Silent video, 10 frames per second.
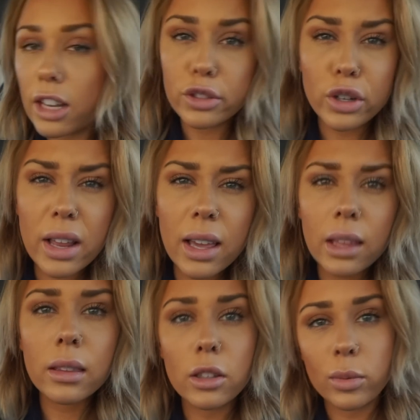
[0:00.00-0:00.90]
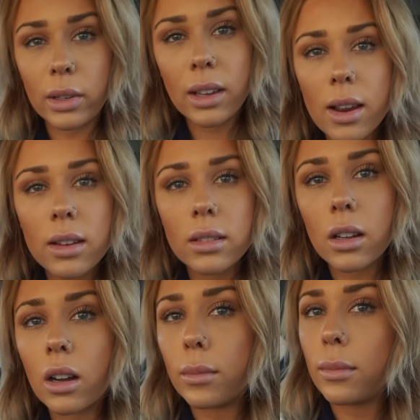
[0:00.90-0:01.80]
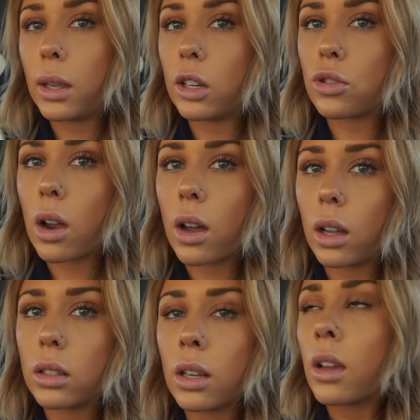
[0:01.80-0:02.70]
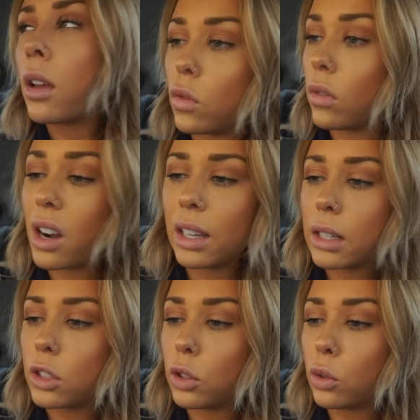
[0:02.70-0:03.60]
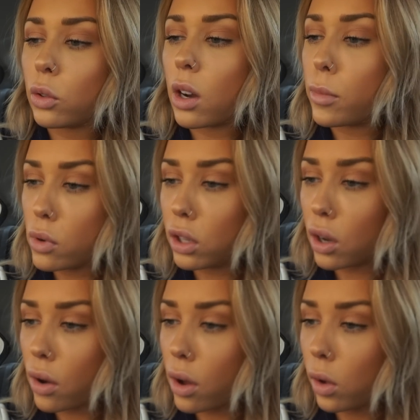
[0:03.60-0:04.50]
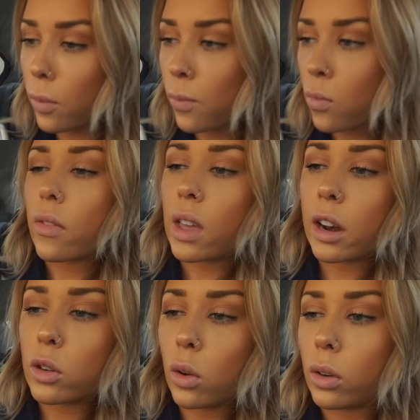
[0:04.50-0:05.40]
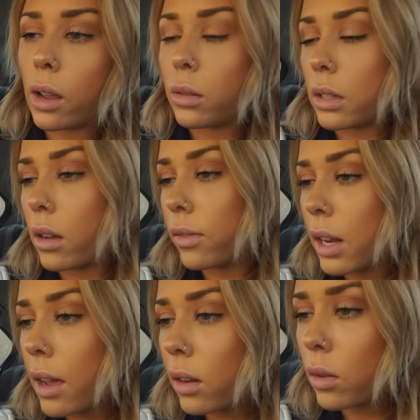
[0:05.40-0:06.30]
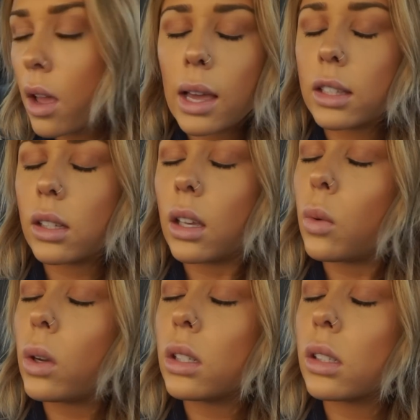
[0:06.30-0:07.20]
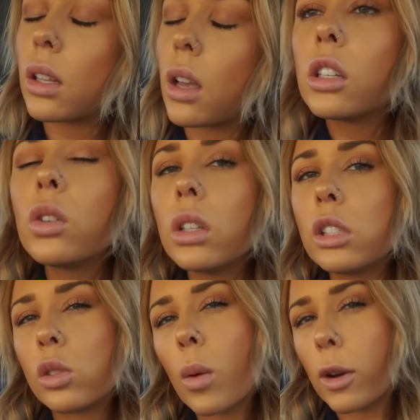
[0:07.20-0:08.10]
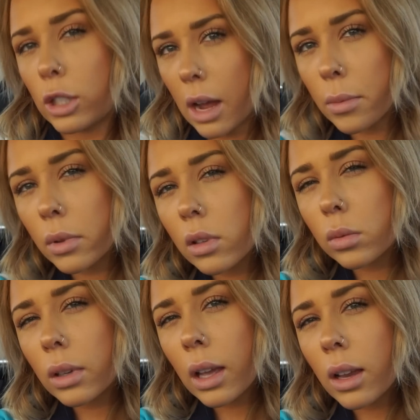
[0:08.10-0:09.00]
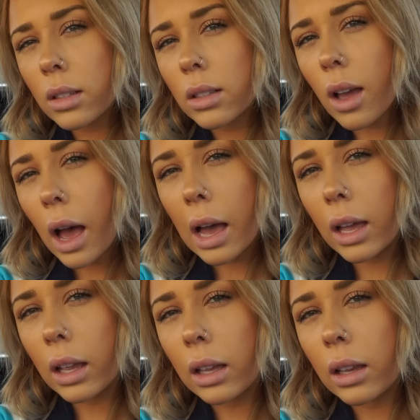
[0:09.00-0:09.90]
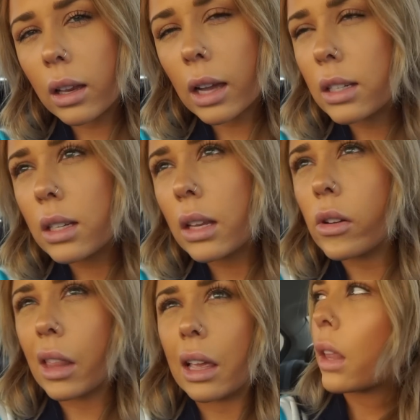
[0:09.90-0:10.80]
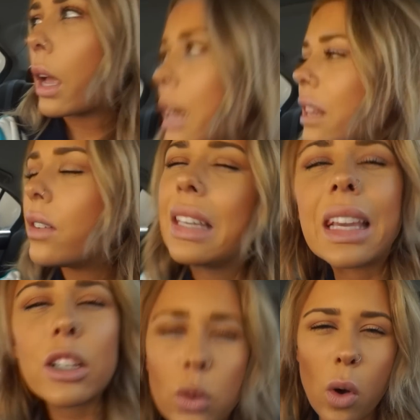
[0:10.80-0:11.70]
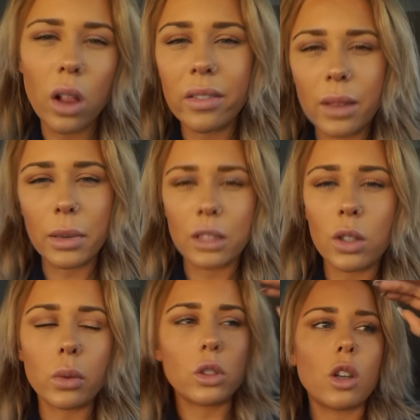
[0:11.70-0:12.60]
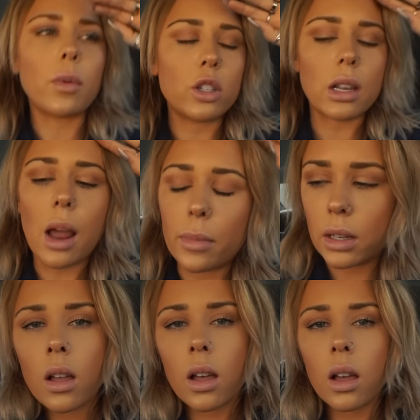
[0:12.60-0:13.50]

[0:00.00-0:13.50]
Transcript: yesterday, this weekend, being drugged, running into a booty call that I told I was out of town. It was literally so much happened this weekend. I didn't even get to all of it because there was so much that happened.